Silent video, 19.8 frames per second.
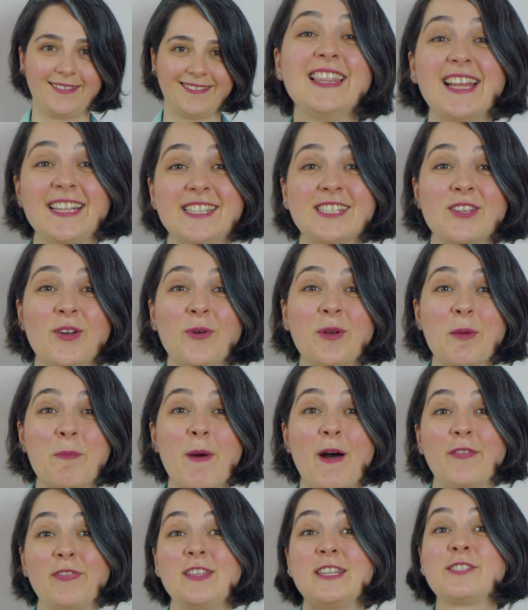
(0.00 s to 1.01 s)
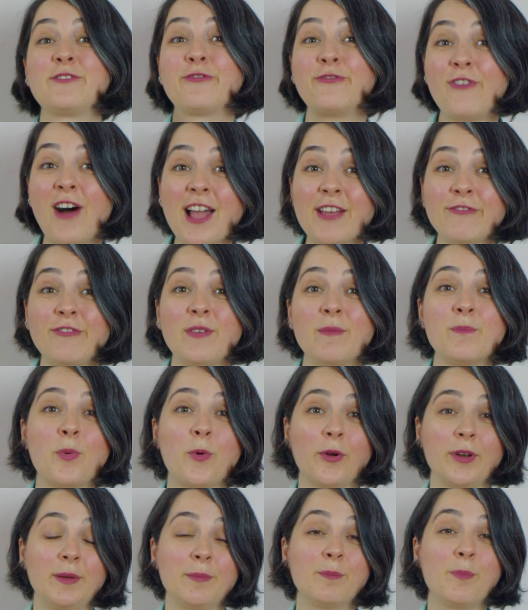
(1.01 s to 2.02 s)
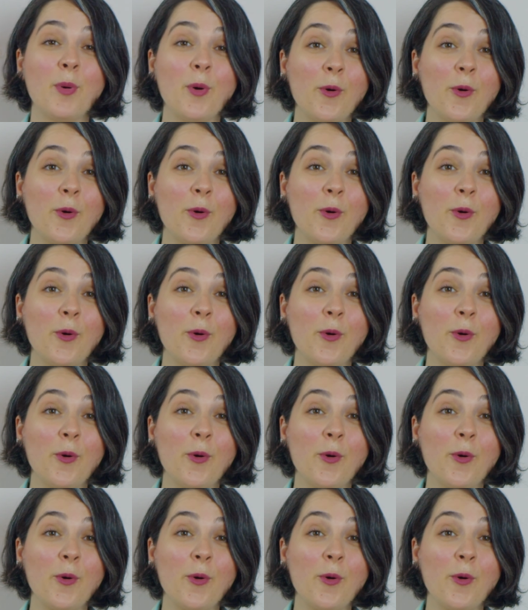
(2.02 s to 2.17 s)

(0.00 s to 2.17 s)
Let's talk about these 5 important